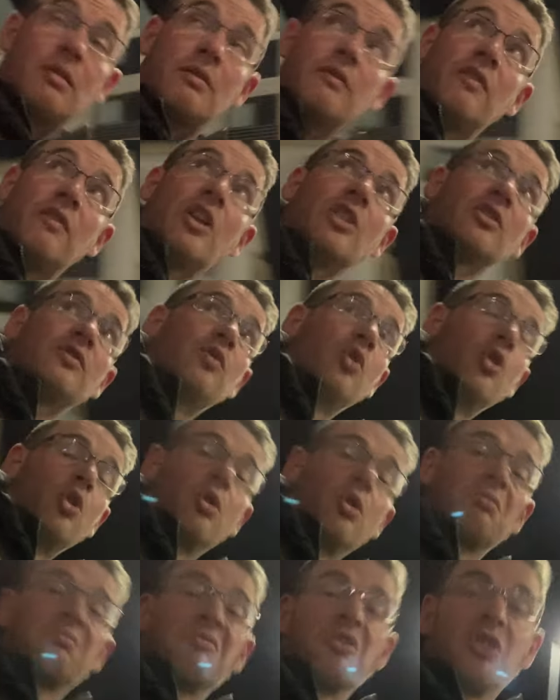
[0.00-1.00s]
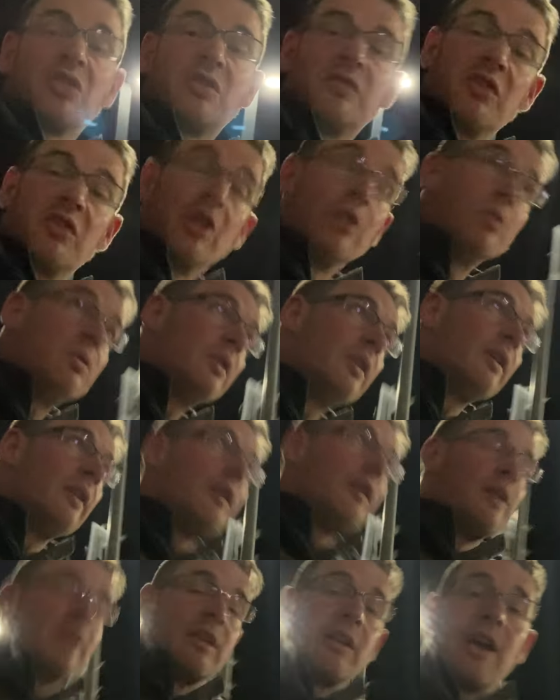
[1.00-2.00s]
first floor, nice view.
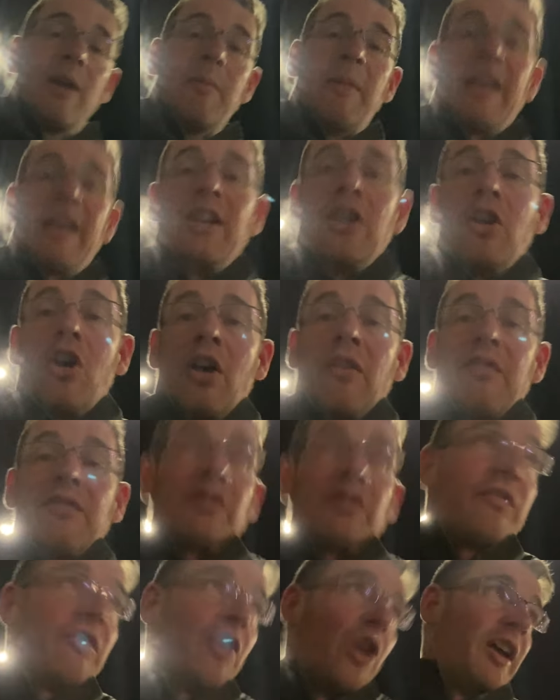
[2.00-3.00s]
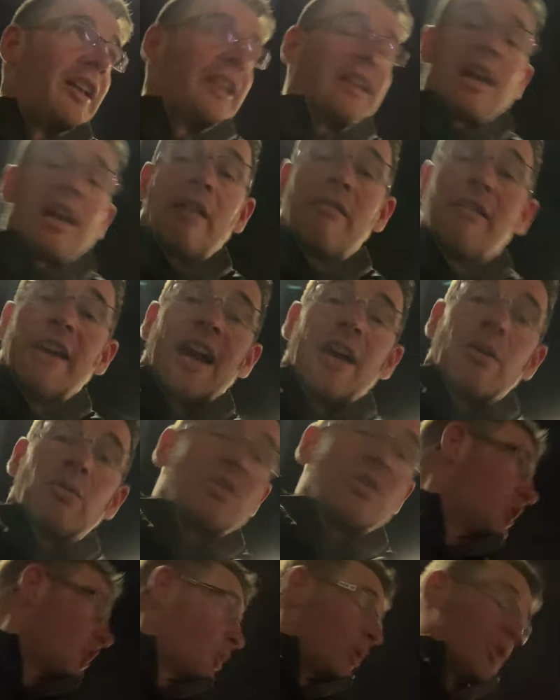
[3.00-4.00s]
Now I'm heading off to find the curry house,
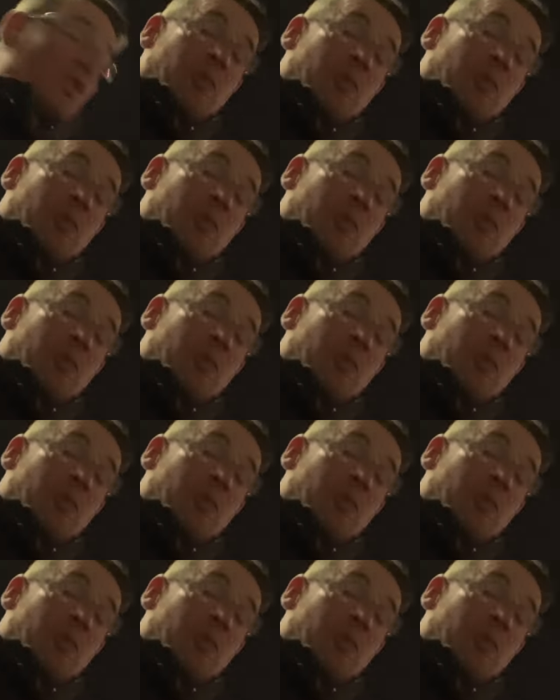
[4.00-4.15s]
which I